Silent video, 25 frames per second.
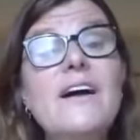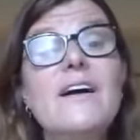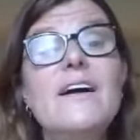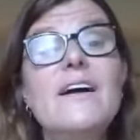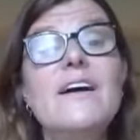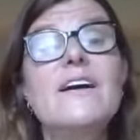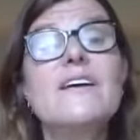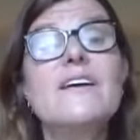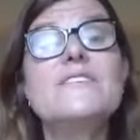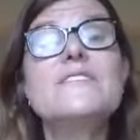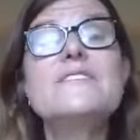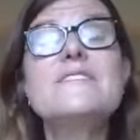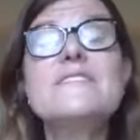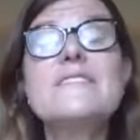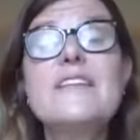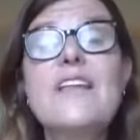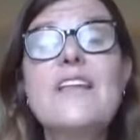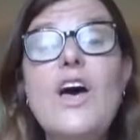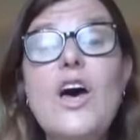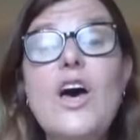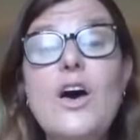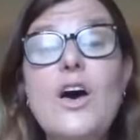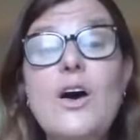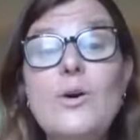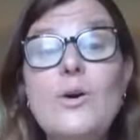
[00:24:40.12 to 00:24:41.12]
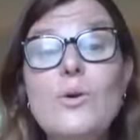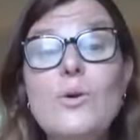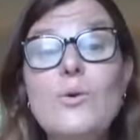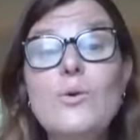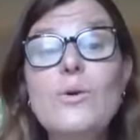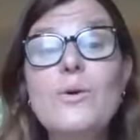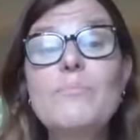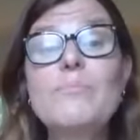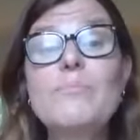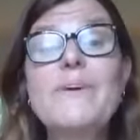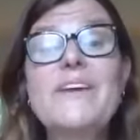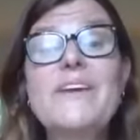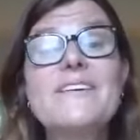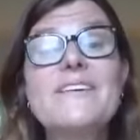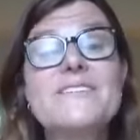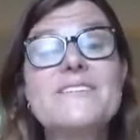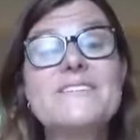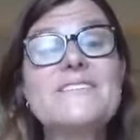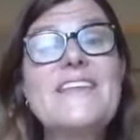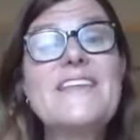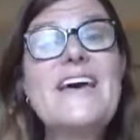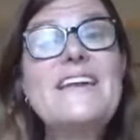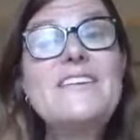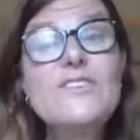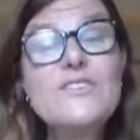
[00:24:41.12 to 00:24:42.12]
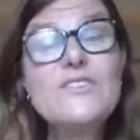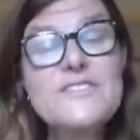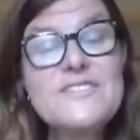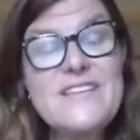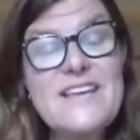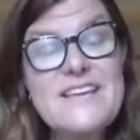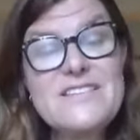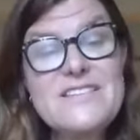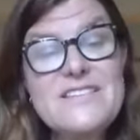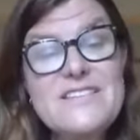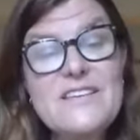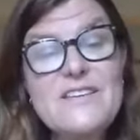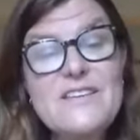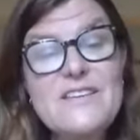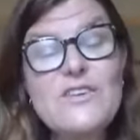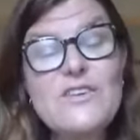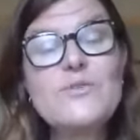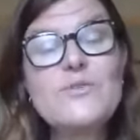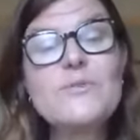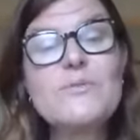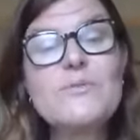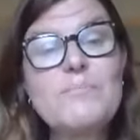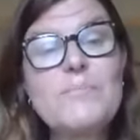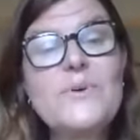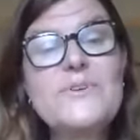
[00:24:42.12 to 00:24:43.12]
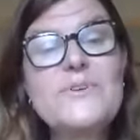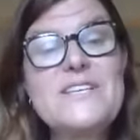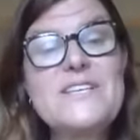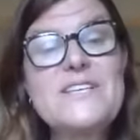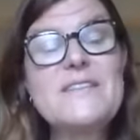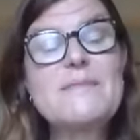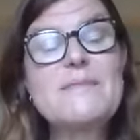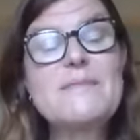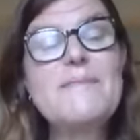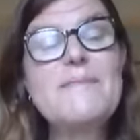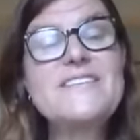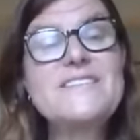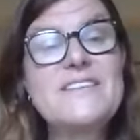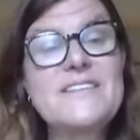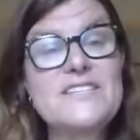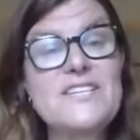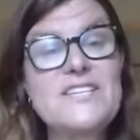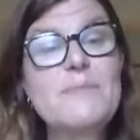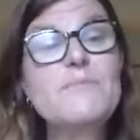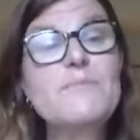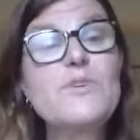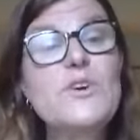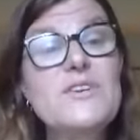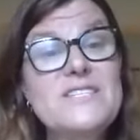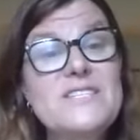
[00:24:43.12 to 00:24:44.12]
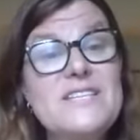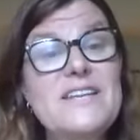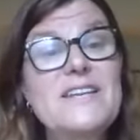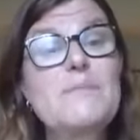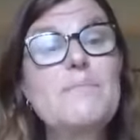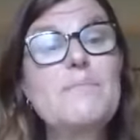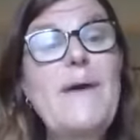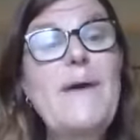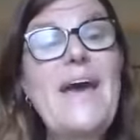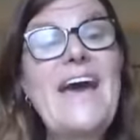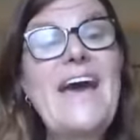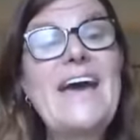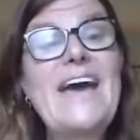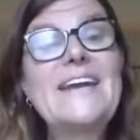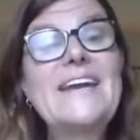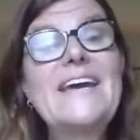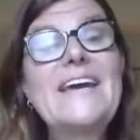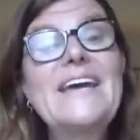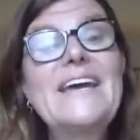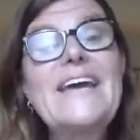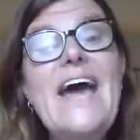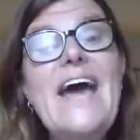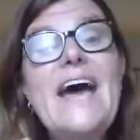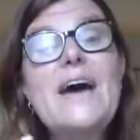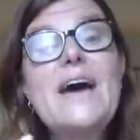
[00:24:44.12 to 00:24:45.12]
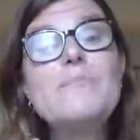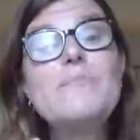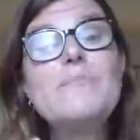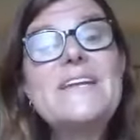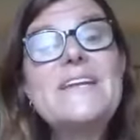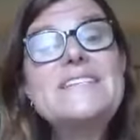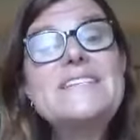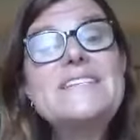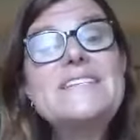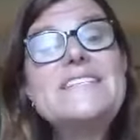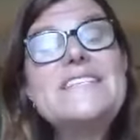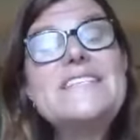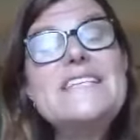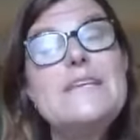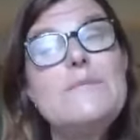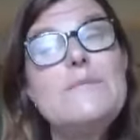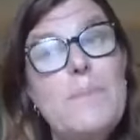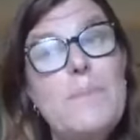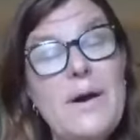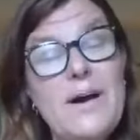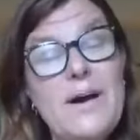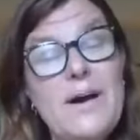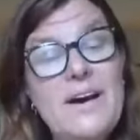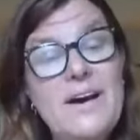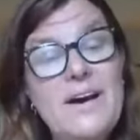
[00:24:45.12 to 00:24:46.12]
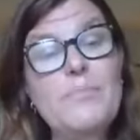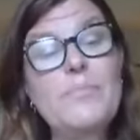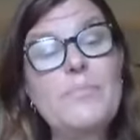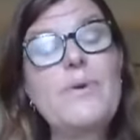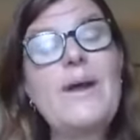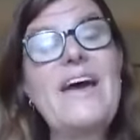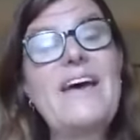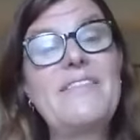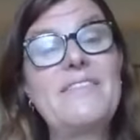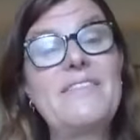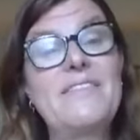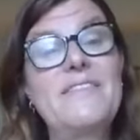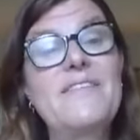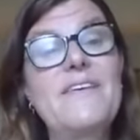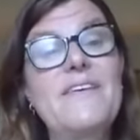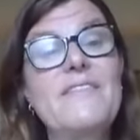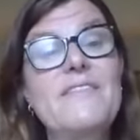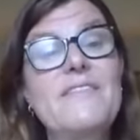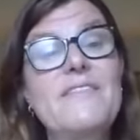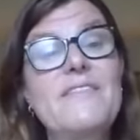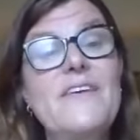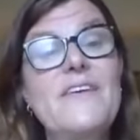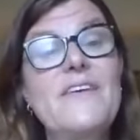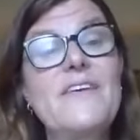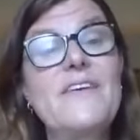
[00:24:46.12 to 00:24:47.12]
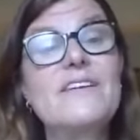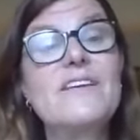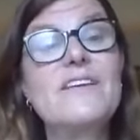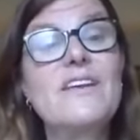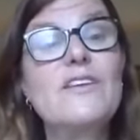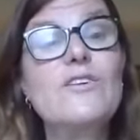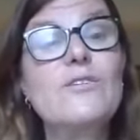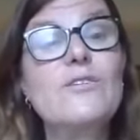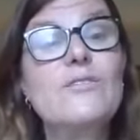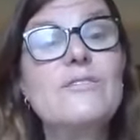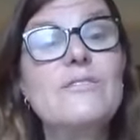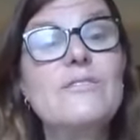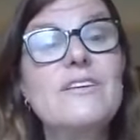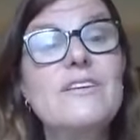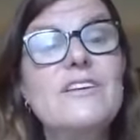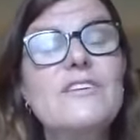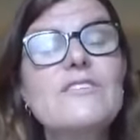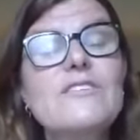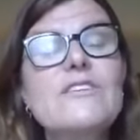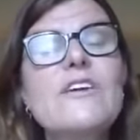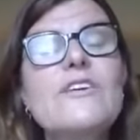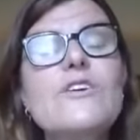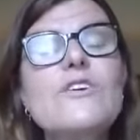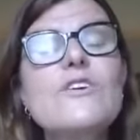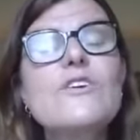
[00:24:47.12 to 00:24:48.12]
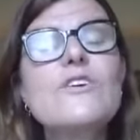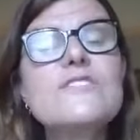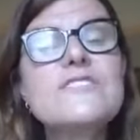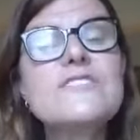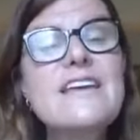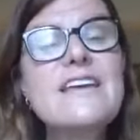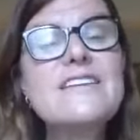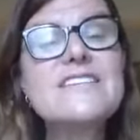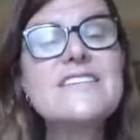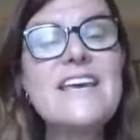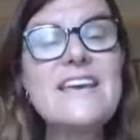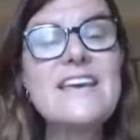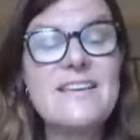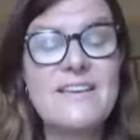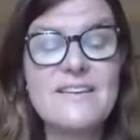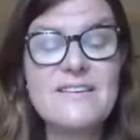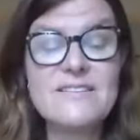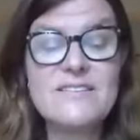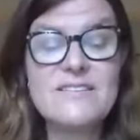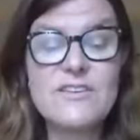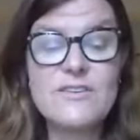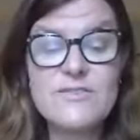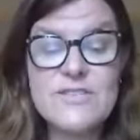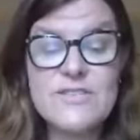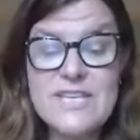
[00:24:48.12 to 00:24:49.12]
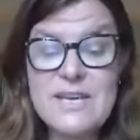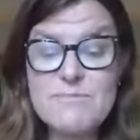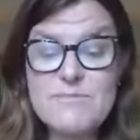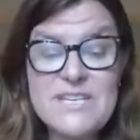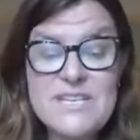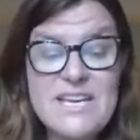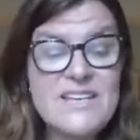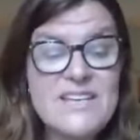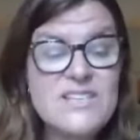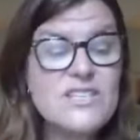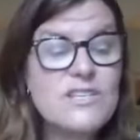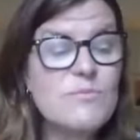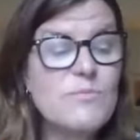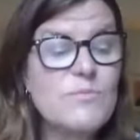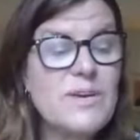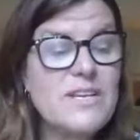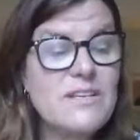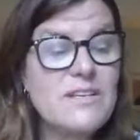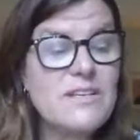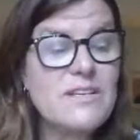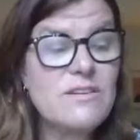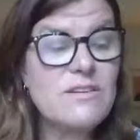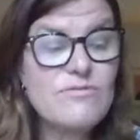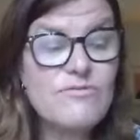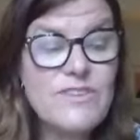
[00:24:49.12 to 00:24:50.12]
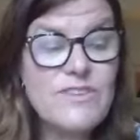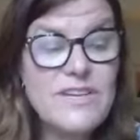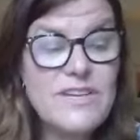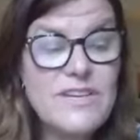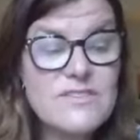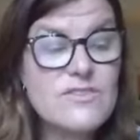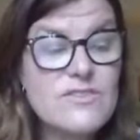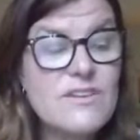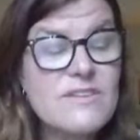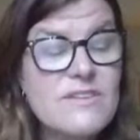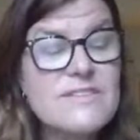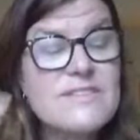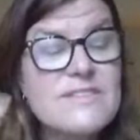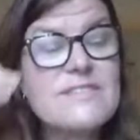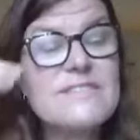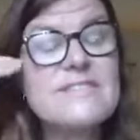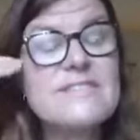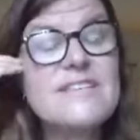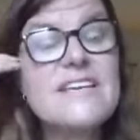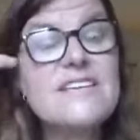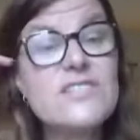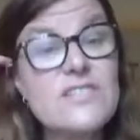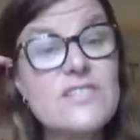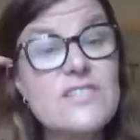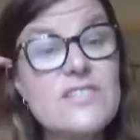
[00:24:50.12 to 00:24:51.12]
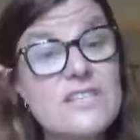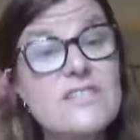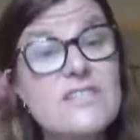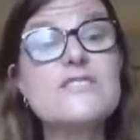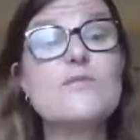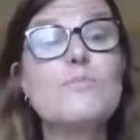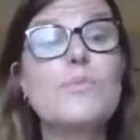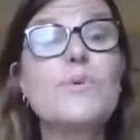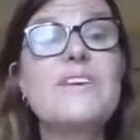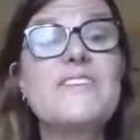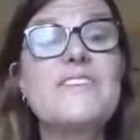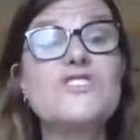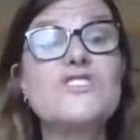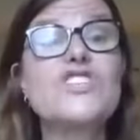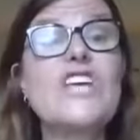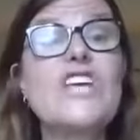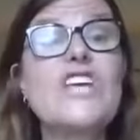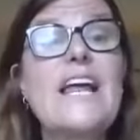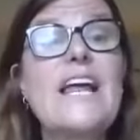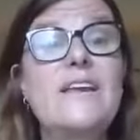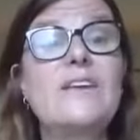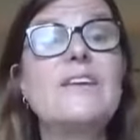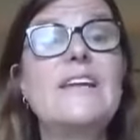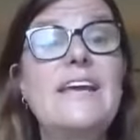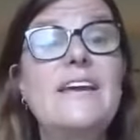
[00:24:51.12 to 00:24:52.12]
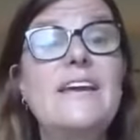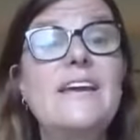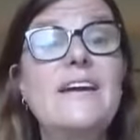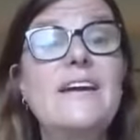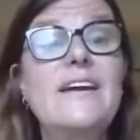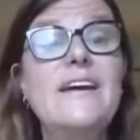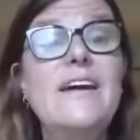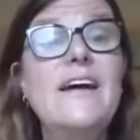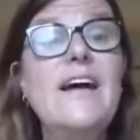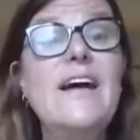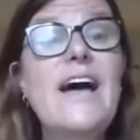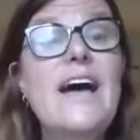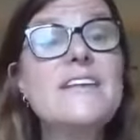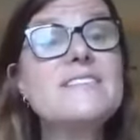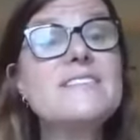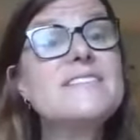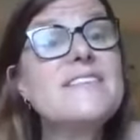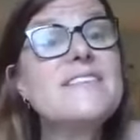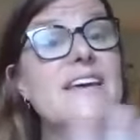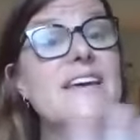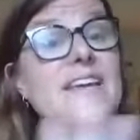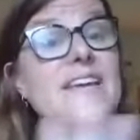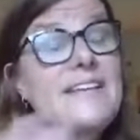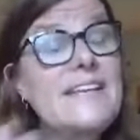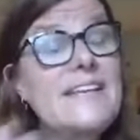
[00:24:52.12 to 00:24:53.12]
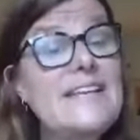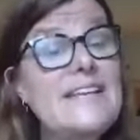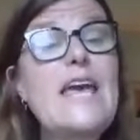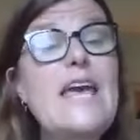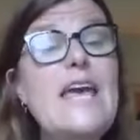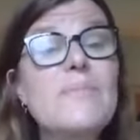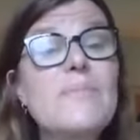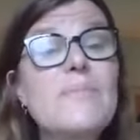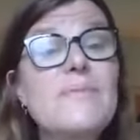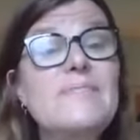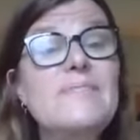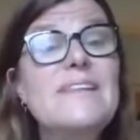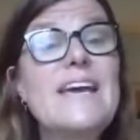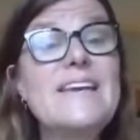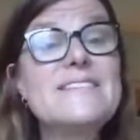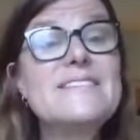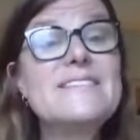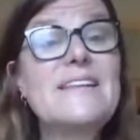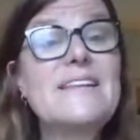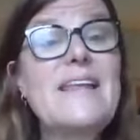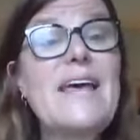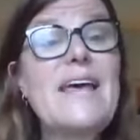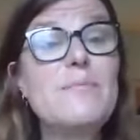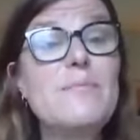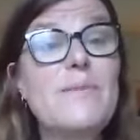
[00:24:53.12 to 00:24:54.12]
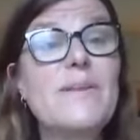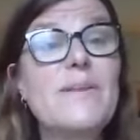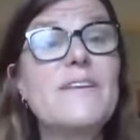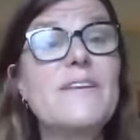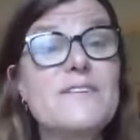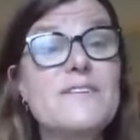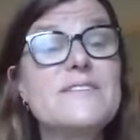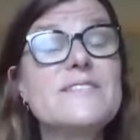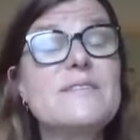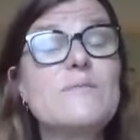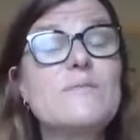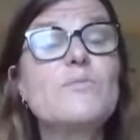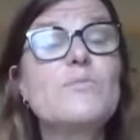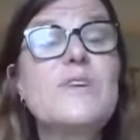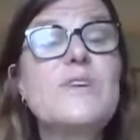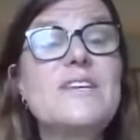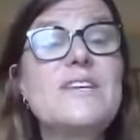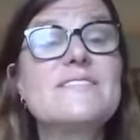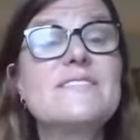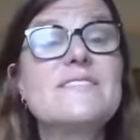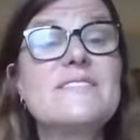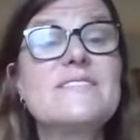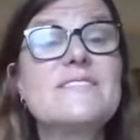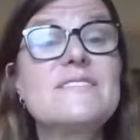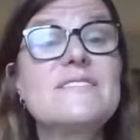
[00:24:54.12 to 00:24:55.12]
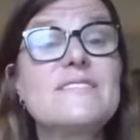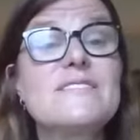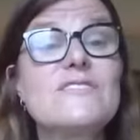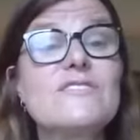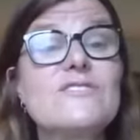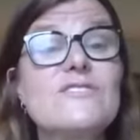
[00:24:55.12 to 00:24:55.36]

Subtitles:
slow, because then you're sending your body the message, I'm not in a panic. Deeper breath than you know, your temptation when you feel a strong sensation is to breathe shallowly. And certainly in later labor, there are some reasons